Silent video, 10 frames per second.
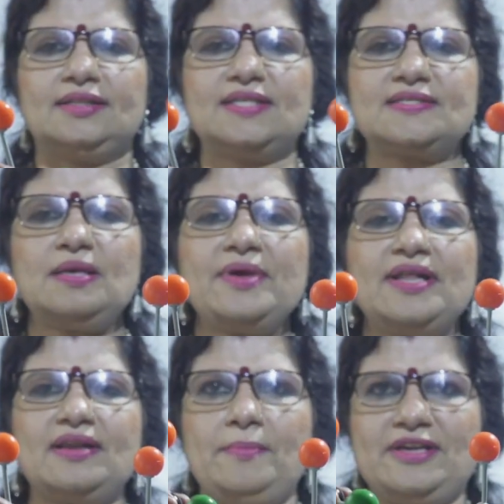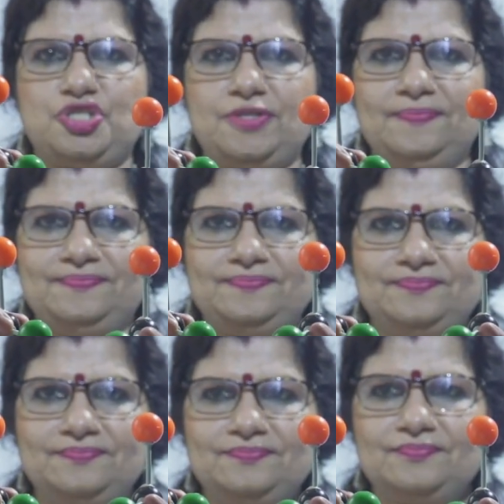this is the mirror image
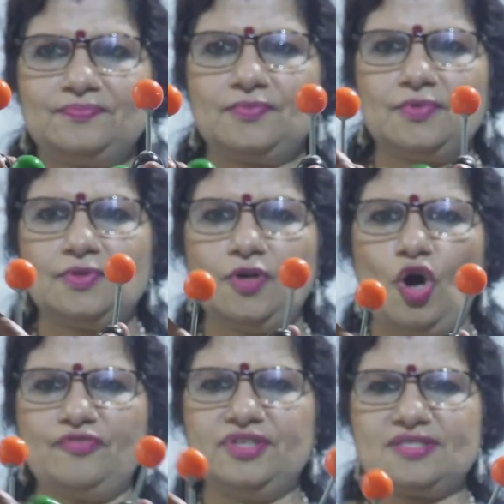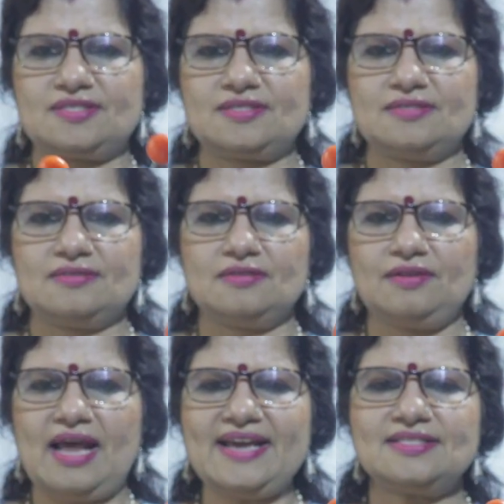of this,
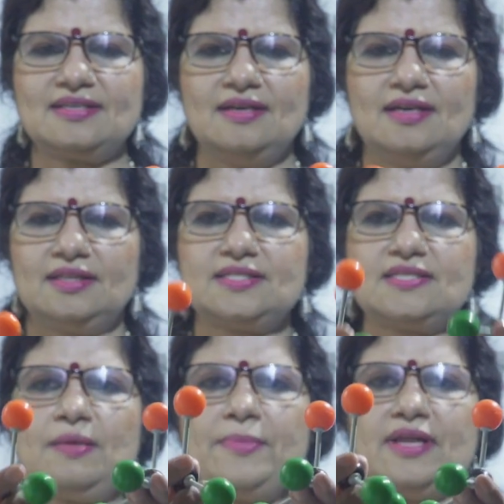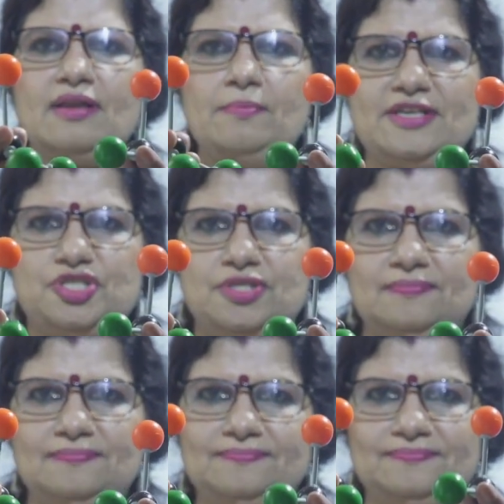right? This is the mirror image.
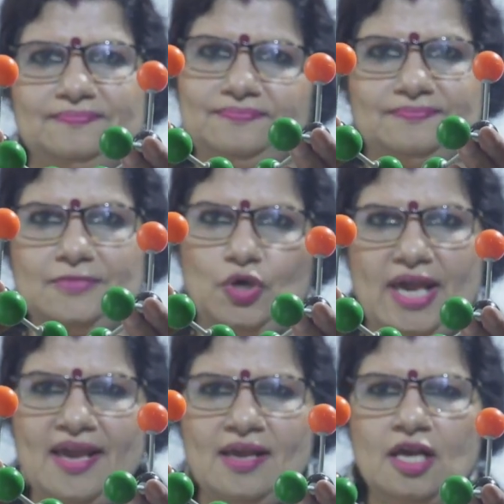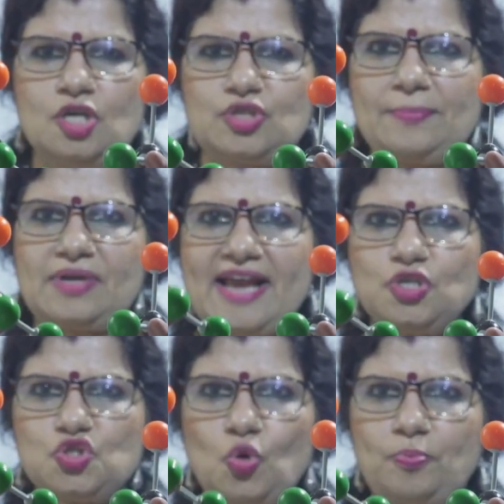Okay, so I'm
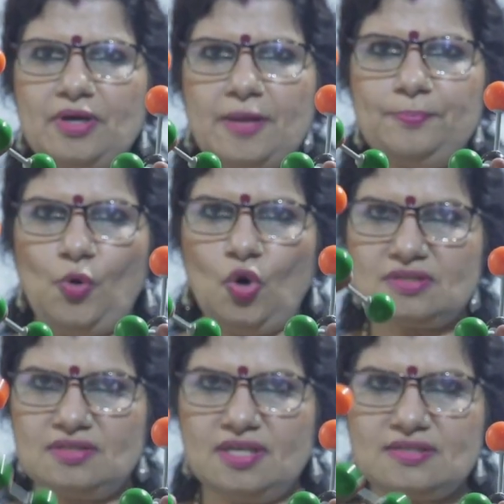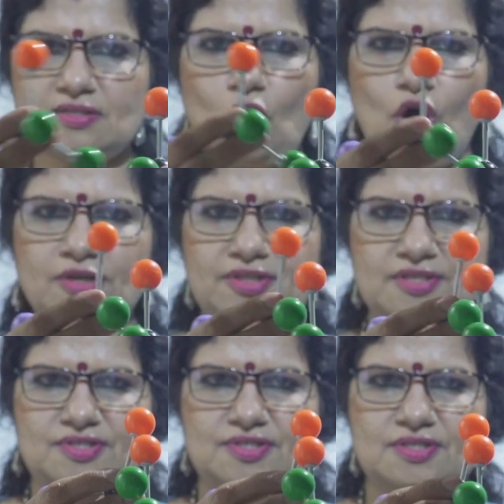trying to superimpose this on
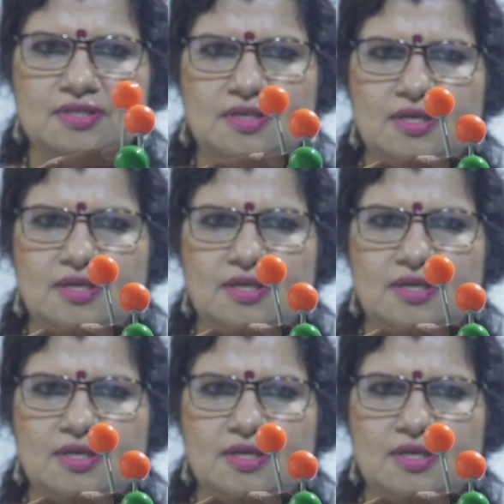this.